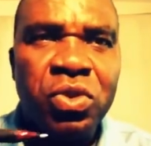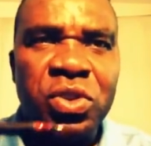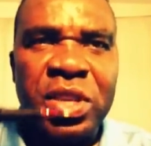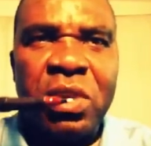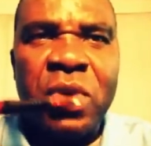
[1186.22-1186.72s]

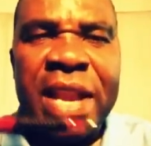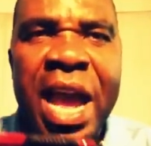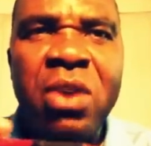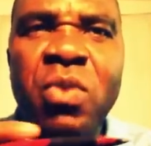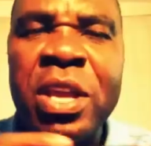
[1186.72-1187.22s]
You see, when
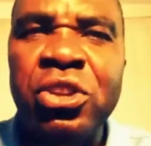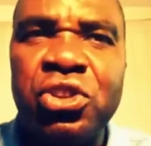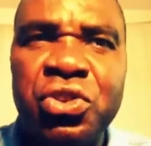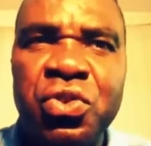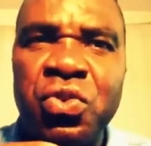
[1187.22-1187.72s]
I went
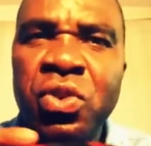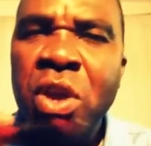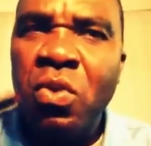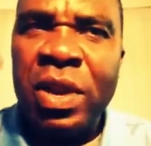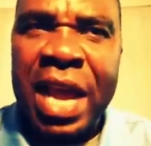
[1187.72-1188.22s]
through,
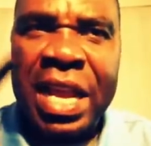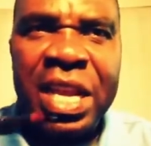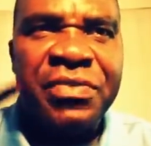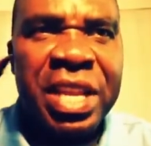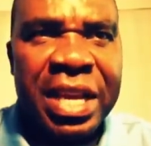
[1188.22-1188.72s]
when I
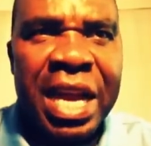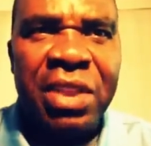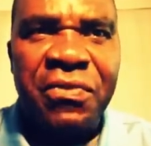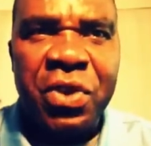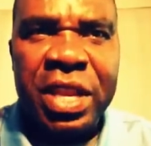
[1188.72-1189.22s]
lived in
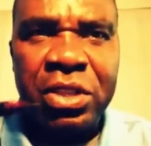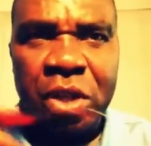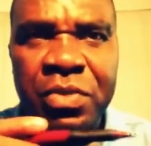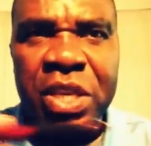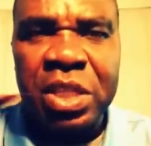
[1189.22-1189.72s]
California
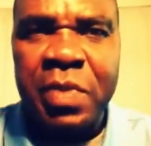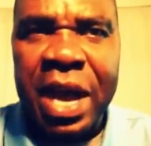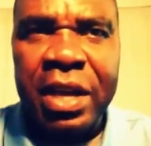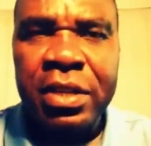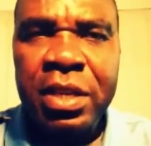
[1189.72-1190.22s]
some years
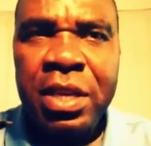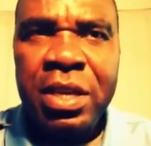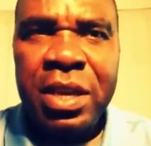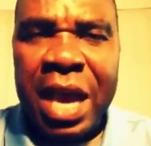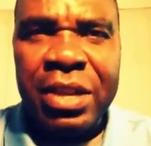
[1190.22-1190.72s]
back,
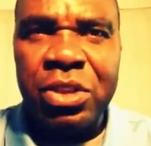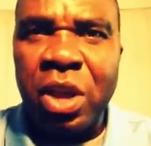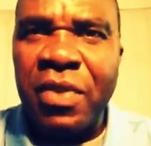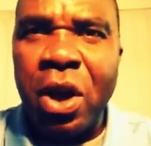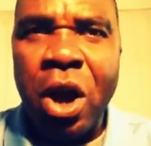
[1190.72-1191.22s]
I
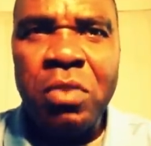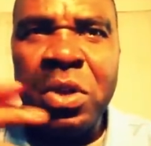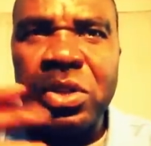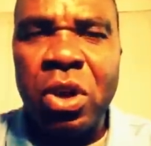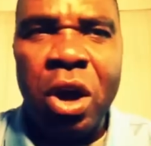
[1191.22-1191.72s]
discovered
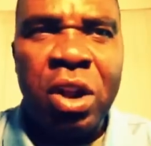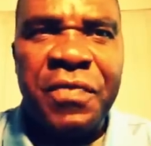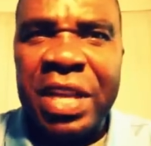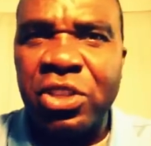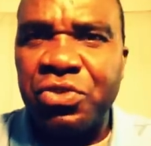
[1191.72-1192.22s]
almost all
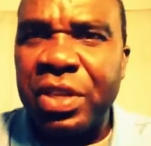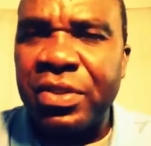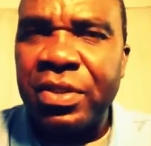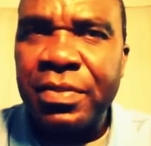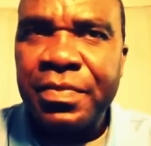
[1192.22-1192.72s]
of our
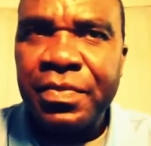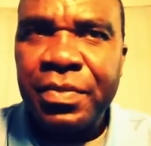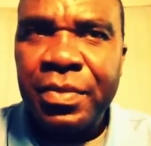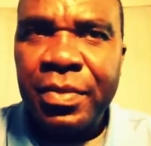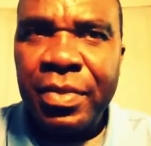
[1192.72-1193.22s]
streets.
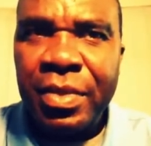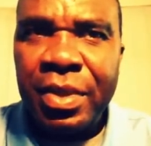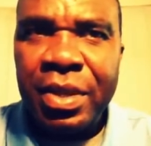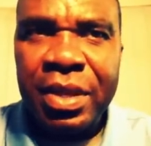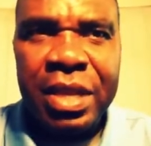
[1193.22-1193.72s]

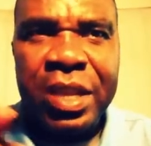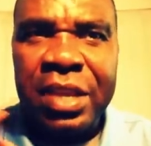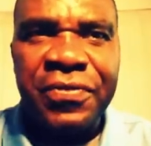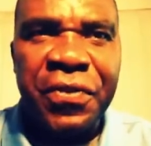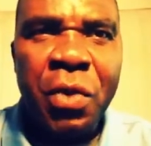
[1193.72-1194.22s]
There,
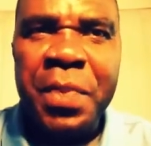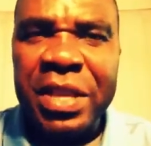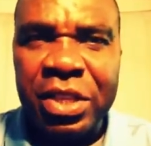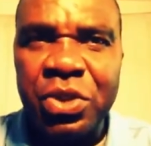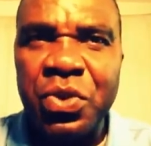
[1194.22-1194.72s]
there are few
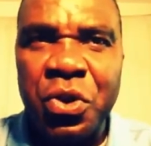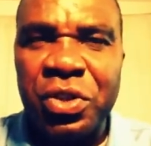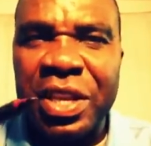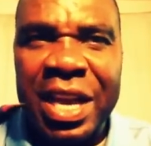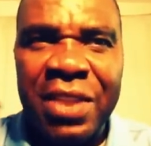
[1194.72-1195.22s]
places you
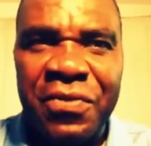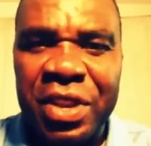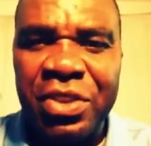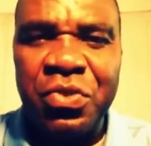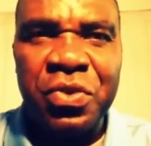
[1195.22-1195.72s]
go to in
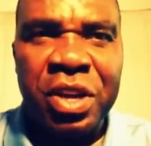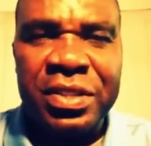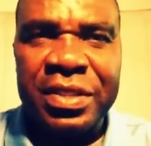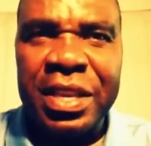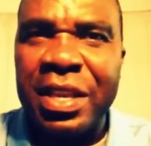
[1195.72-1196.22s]
California, you will
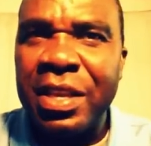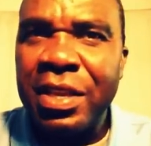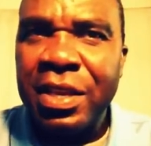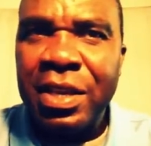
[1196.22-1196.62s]
not see